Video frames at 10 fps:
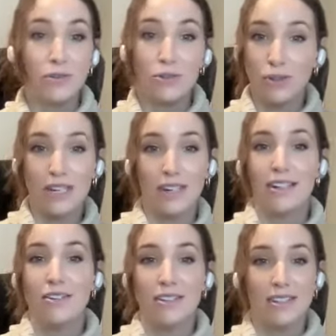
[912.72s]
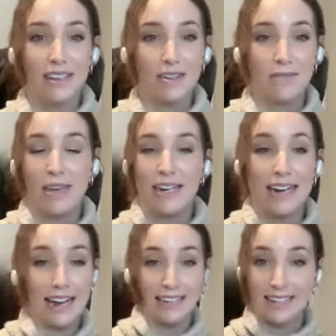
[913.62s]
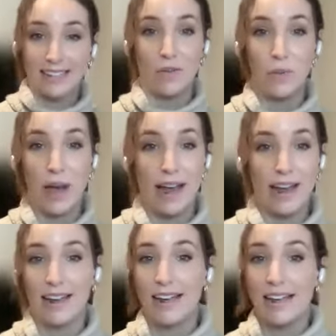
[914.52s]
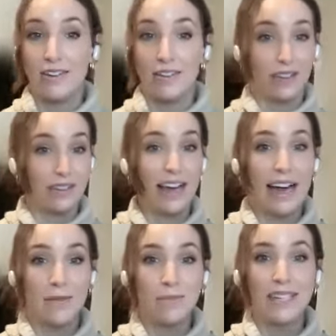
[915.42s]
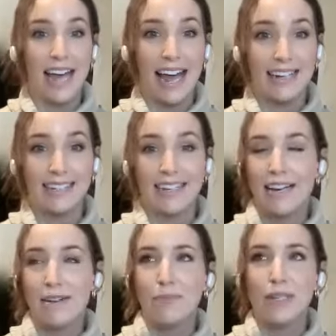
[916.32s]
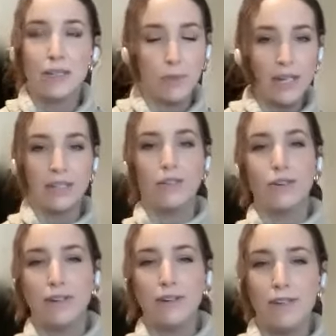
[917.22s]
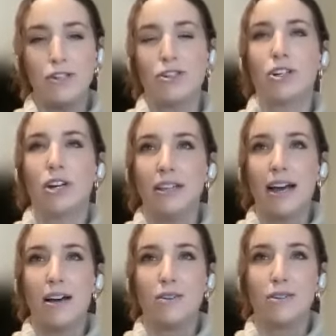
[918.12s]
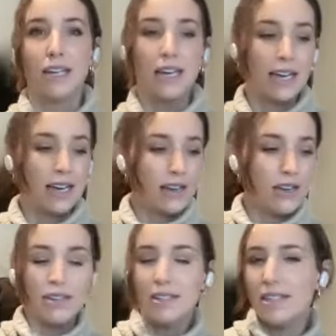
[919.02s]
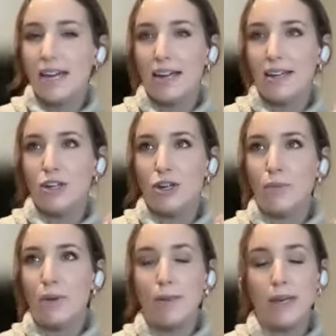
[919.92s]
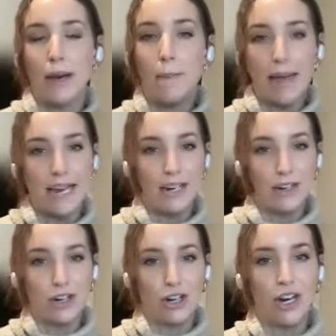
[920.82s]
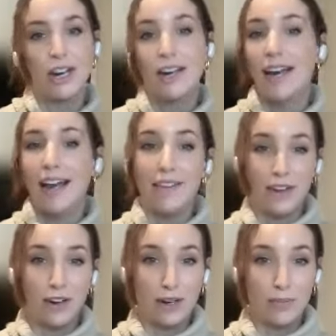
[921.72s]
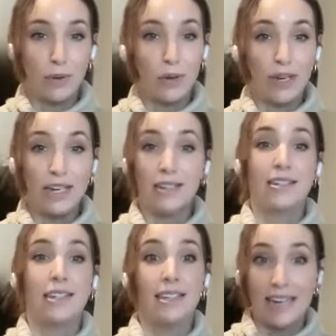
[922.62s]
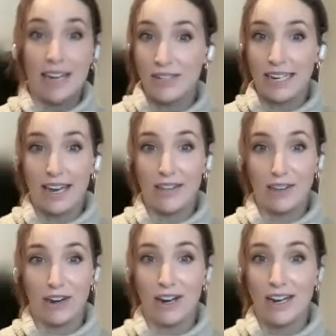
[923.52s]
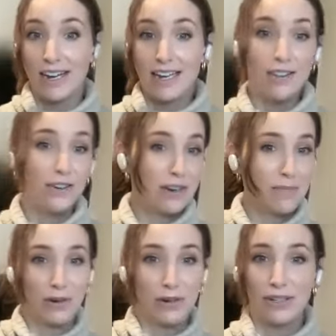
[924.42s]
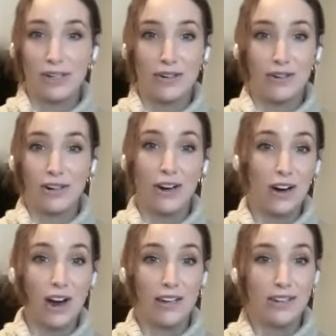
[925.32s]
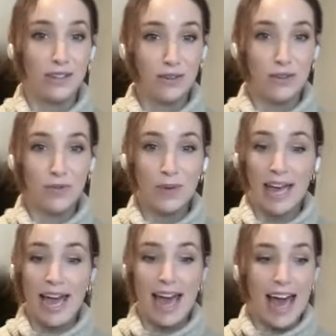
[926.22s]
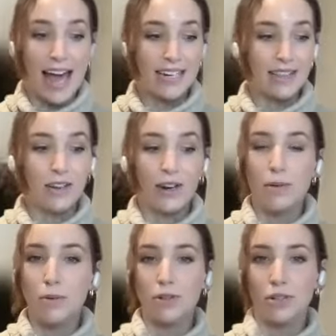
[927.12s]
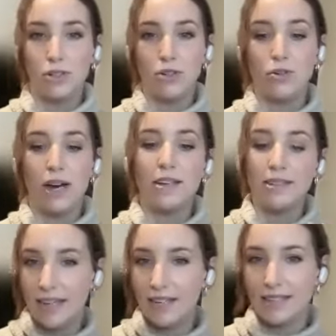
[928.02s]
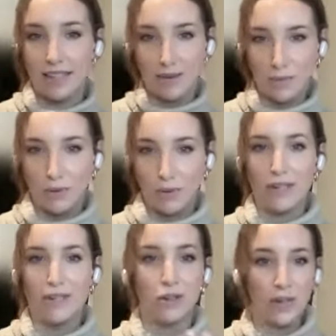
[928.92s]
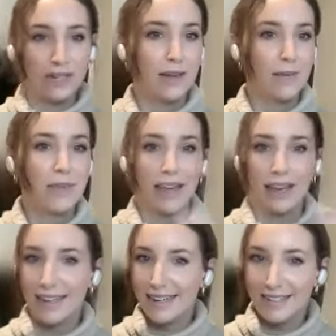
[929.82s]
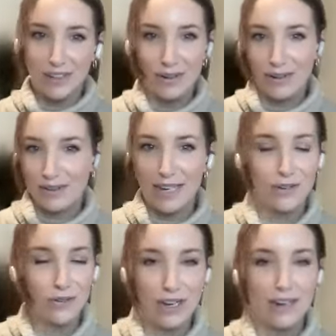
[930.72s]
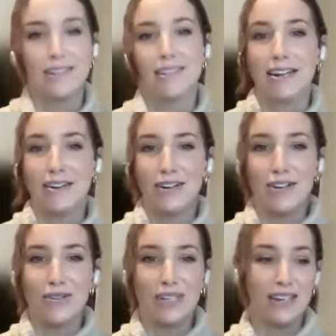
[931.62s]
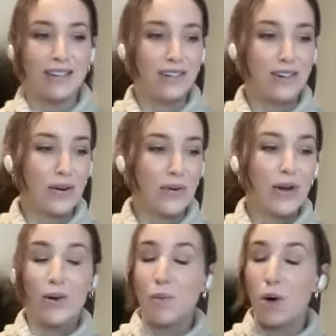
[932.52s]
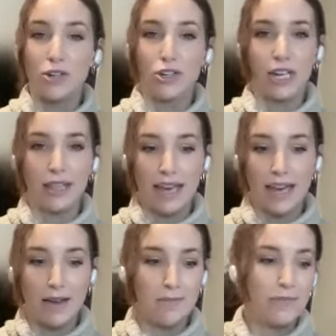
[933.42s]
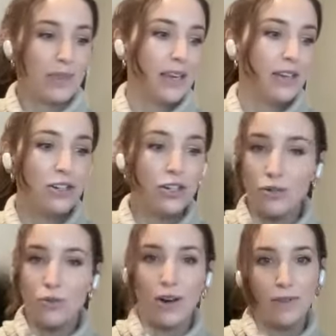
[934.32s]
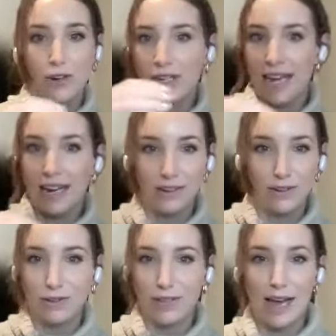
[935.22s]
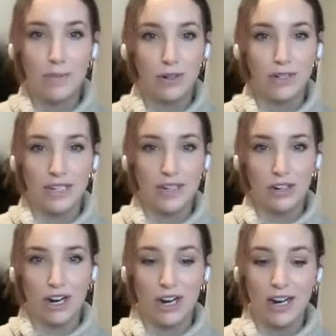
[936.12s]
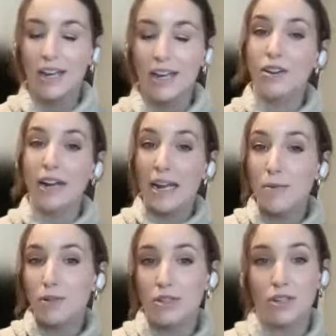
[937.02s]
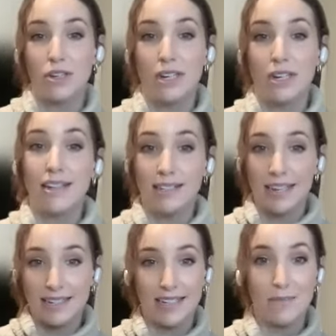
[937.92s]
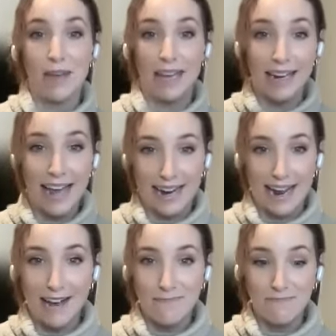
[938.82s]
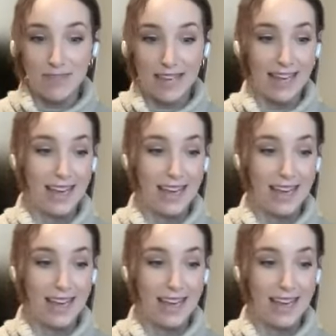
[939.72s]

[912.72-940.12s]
So Juliana uses them in an excellent way in the labs. And this blended learning feature allows, you can say, maybe a manager and their employee to sit down together, either in person or on Zoom, and they're able to assess the employee doing something. So, like Juliana said in her use case, watching them do a very technical lab procedure, they're able to assess them in EdApp,